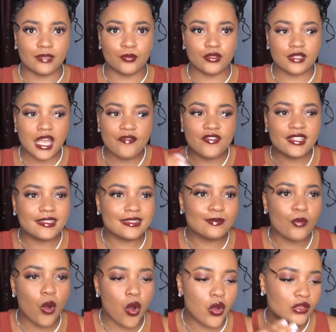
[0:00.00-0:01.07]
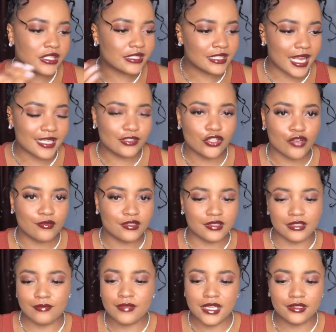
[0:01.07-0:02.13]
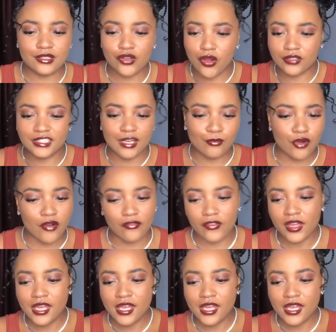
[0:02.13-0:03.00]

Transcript: but every small slight something, you know, they cut them off.